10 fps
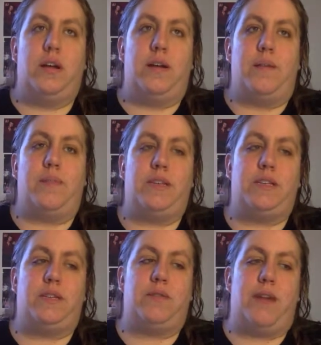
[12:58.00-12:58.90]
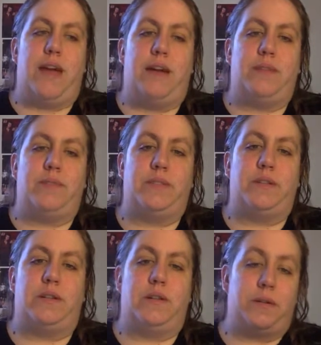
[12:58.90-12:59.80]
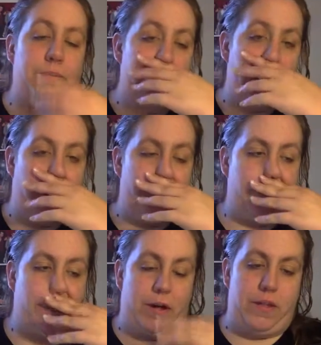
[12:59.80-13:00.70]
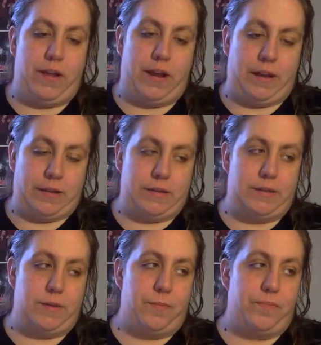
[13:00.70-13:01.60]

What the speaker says: I Miss You, Adam's Song, All the Small Things.